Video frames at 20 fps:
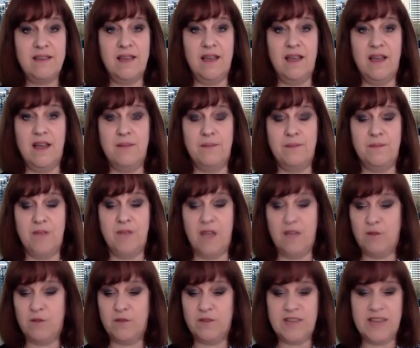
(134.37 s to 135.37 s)

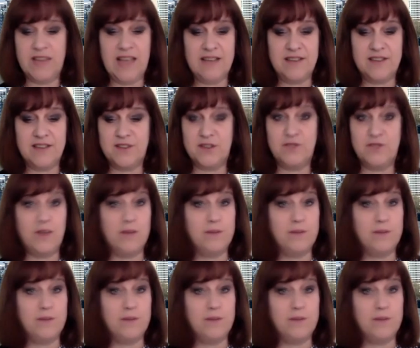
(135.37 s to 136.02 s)
I've obviously had to sort of